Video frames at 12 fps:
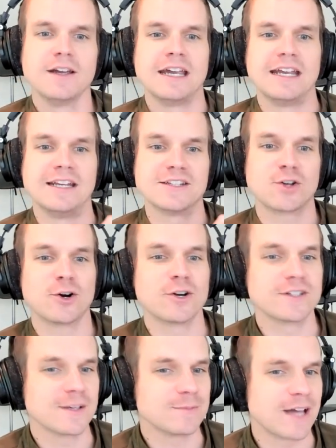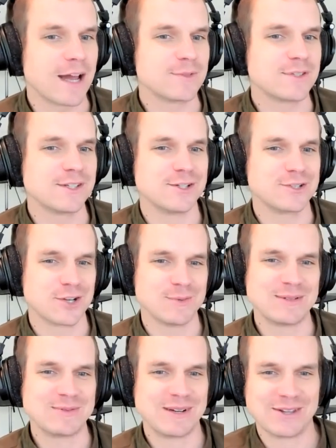It is hard sometimes to
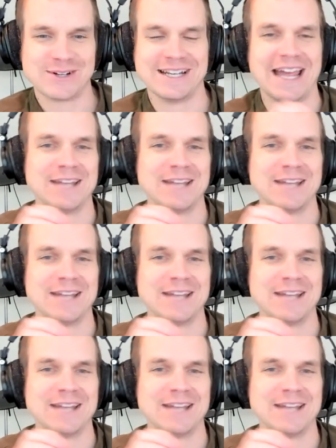determine whether an